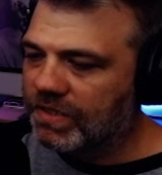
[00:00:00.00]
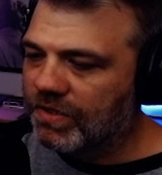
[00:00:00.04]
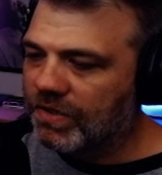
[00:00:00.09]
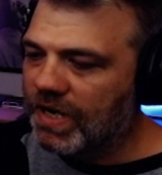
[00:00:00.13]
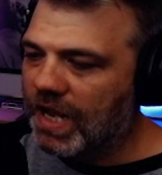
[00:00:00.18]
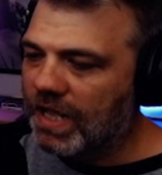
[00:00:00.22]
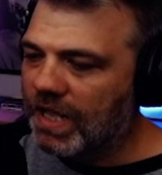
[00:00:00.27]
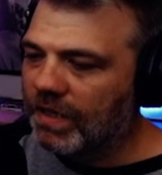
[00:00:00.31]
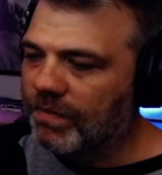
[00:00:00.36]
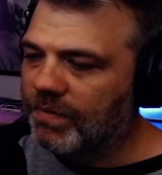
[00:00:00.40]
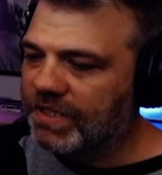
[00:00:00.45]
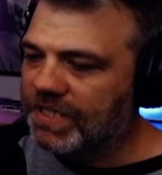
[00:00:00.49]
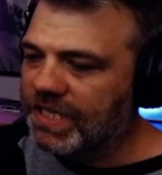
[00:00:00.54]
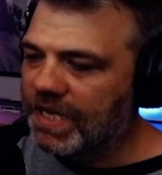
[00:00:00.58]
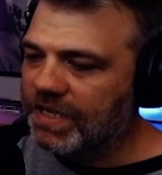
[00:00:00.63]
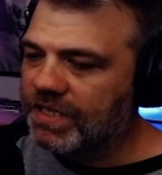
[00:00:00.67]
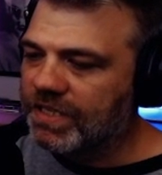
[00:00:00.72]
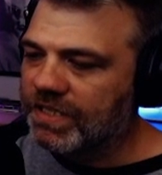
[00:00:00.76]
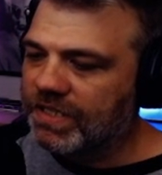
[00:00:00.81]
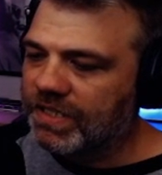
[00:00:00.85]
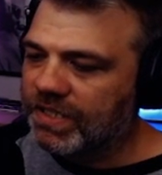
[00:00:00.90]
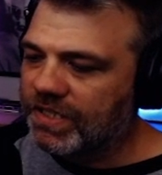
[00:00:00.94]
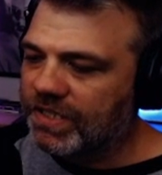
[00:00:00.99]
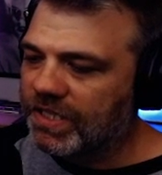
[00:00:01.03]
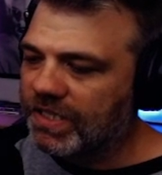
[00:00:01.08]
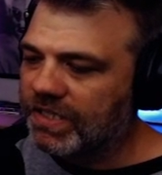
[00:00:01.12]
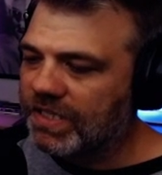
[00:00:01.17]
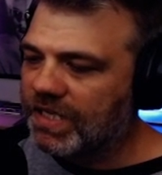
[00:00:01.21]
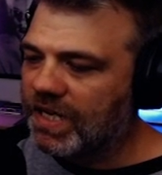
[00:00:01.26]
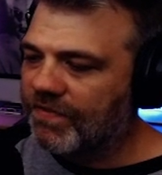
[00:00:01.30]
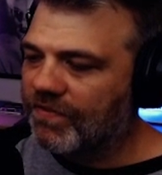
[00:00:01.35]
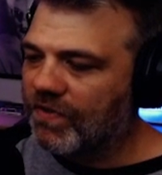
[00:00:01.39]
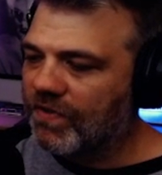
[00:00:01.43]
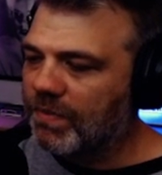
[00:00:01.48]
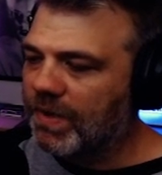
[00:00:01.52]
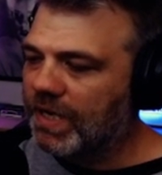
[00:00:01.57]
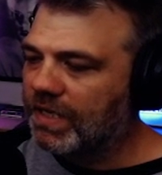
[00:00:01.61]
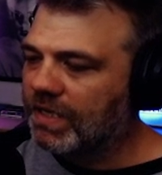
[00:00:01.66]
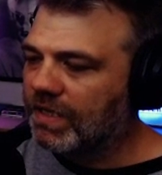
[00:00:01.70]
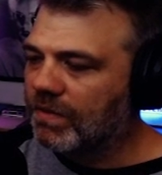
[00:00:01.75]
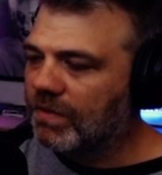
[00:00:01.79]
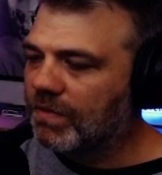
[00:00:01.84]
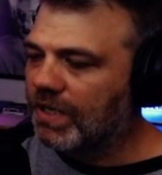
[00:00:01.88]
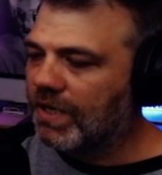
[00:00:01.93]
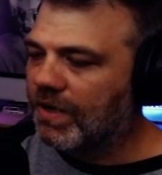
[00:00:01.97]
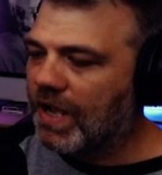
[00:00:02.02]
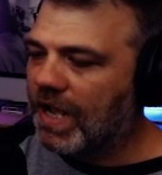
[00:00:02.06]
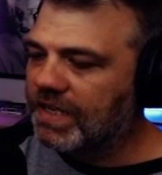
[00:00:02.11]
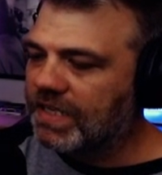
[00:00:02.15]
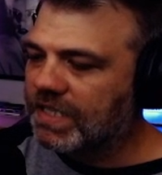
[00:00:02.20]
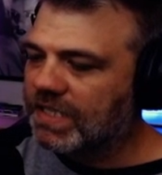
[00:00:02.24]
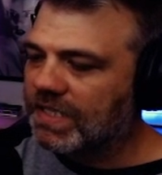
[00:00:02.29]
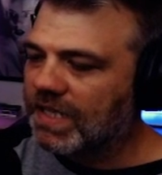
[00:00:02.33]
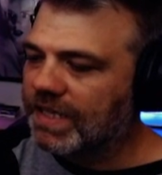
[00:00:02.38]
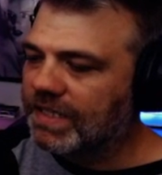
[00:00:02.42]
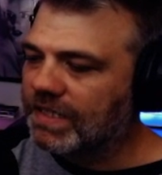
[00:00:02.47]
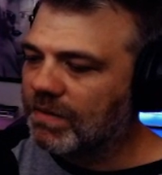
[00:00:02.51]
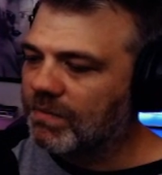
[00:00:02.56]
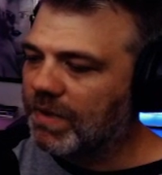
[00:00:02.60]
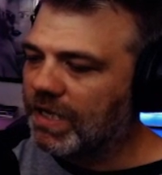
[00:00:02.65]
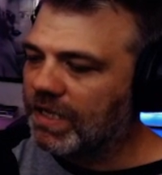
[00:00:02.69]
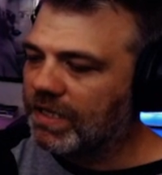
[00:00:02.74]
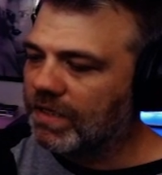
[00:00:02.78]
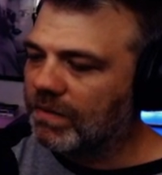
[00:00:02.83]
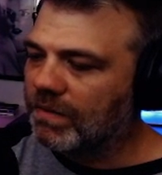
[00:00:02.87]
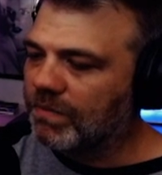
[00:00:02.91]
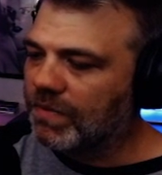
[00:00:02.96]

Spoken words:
Or not limitations, it's just a different medium, you know? I just like the medium.